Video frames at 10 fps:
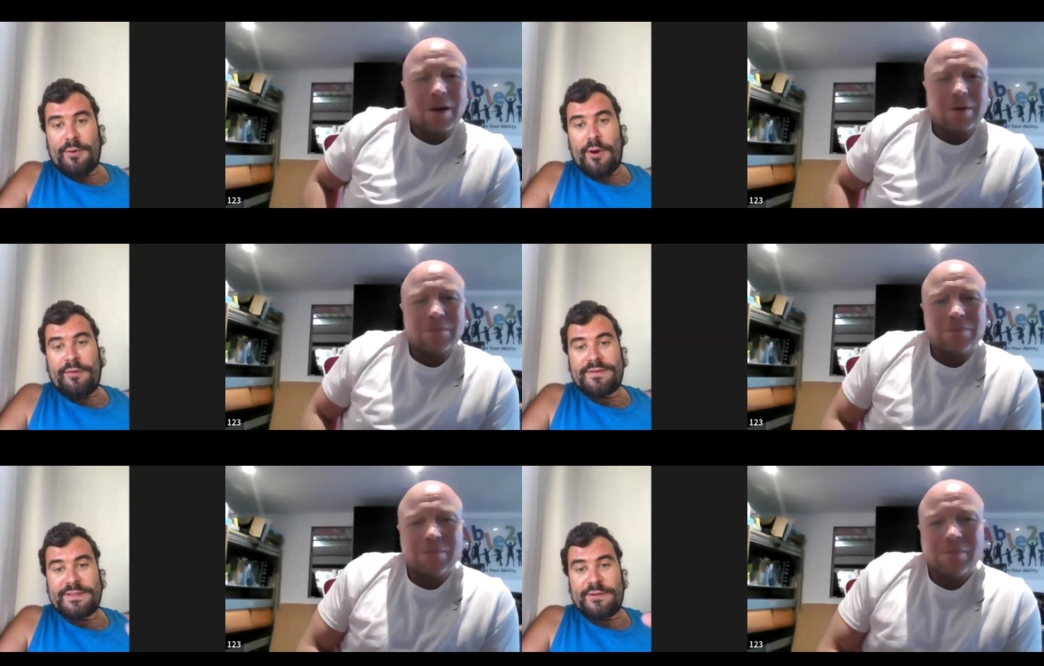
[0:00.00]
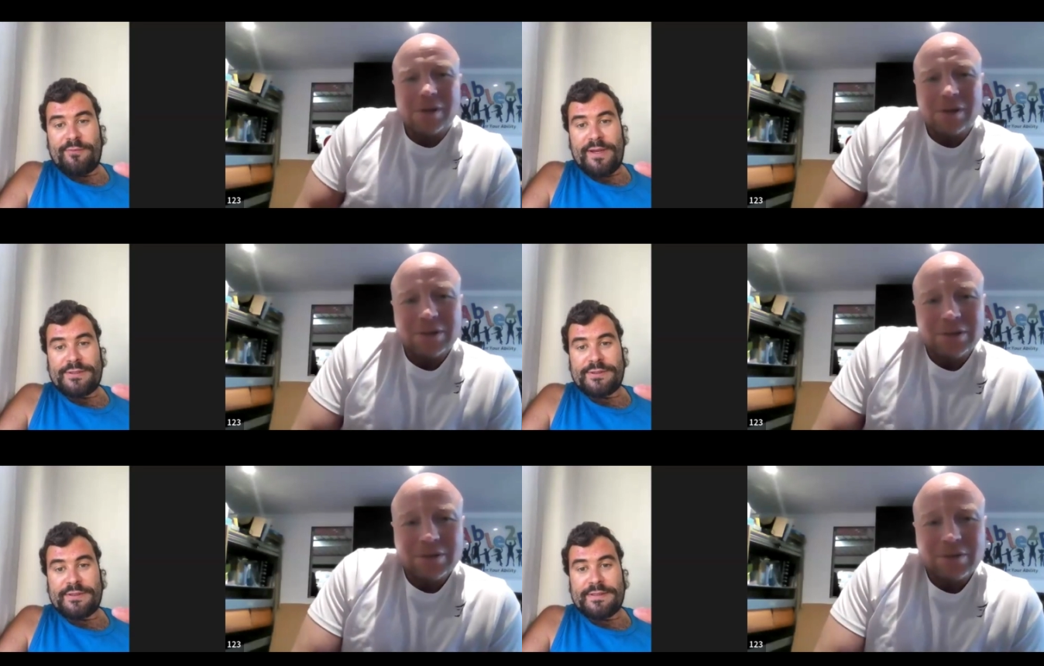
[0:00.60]
Speaker 1: But obviously, you've
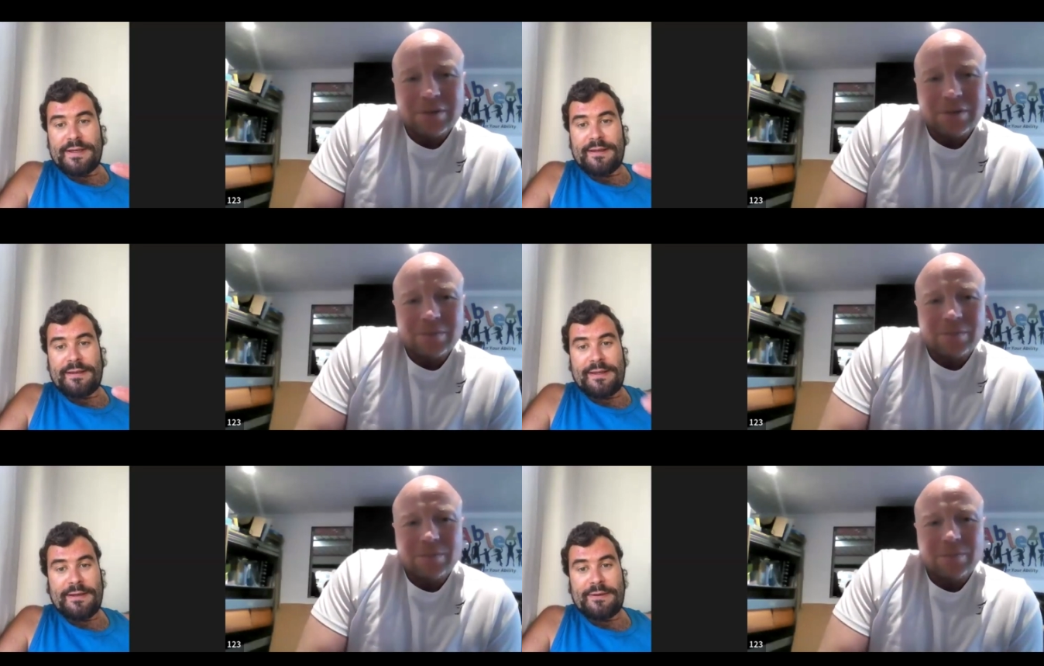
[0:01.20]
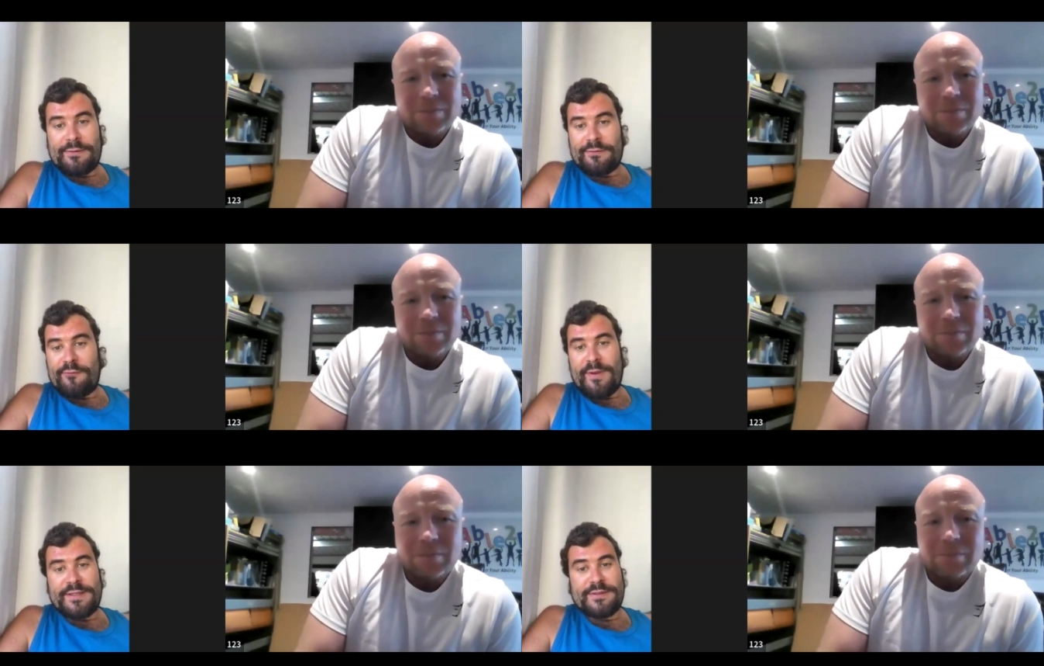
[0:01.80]
mentioned uh, the Ingles,
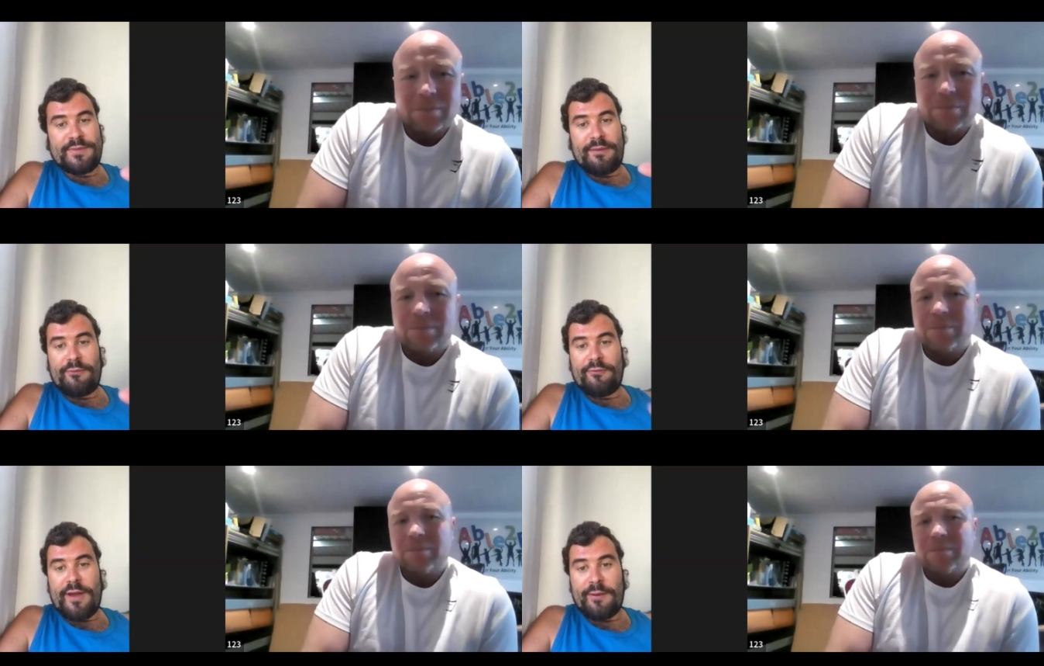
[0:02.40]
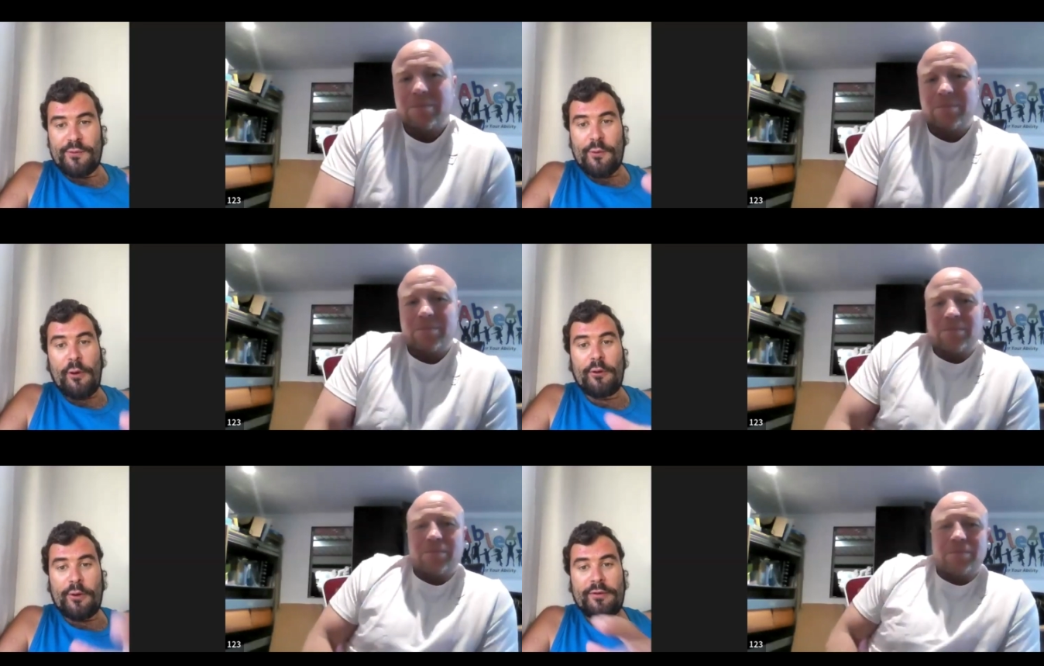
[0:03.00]
you've mentioned people who've helped you
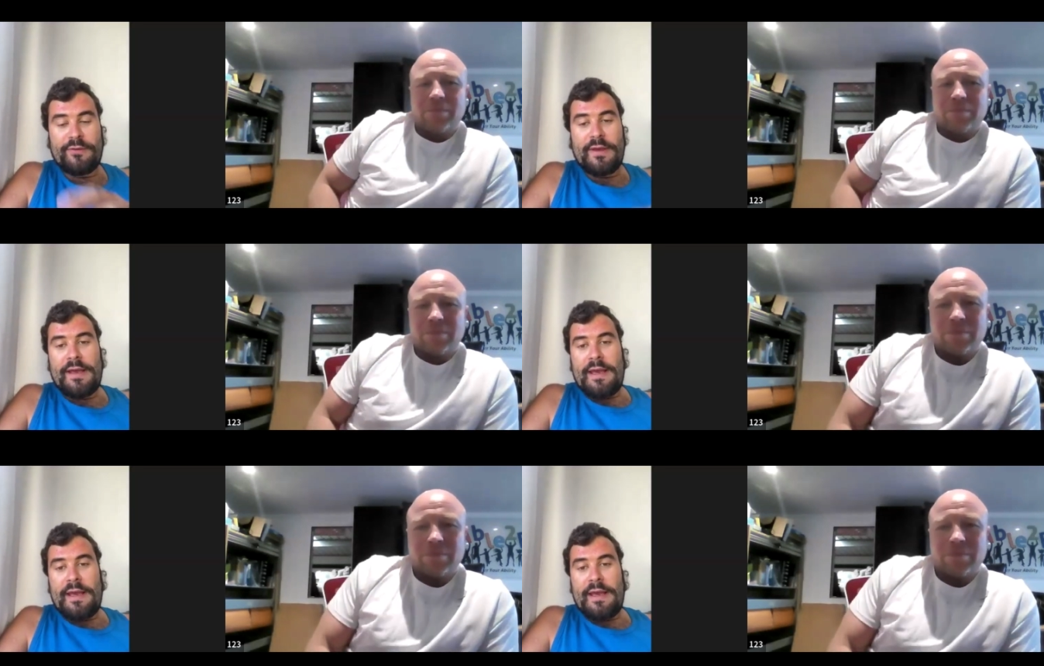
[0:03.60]
on and off